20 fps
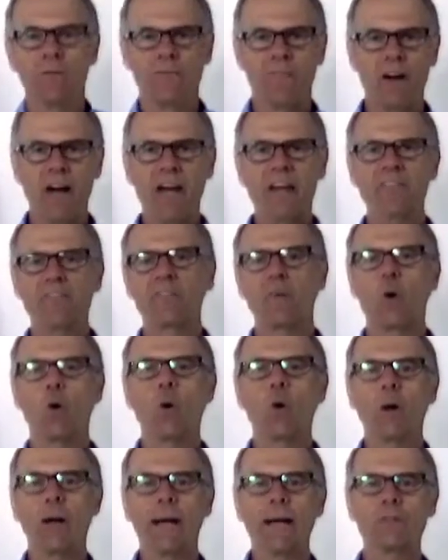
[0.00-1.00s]
5
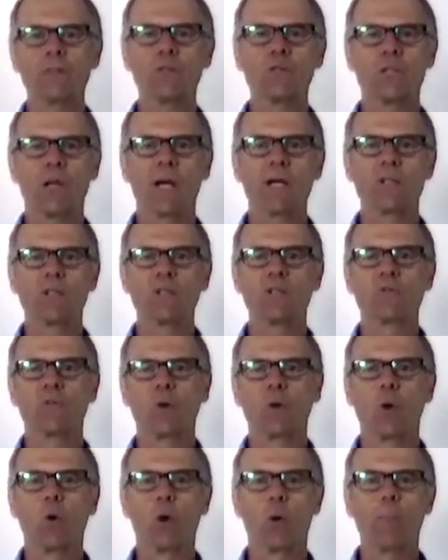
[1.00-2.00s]
core exercises
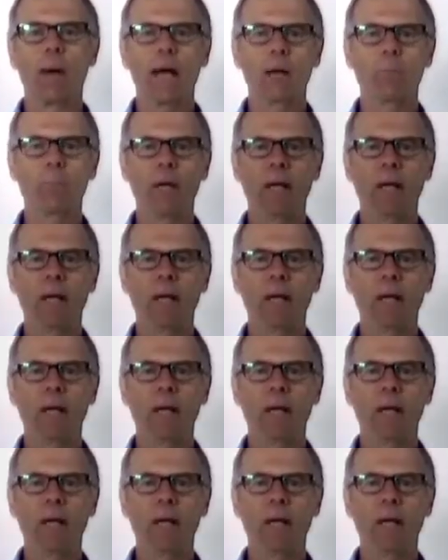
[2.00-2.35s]
for lower back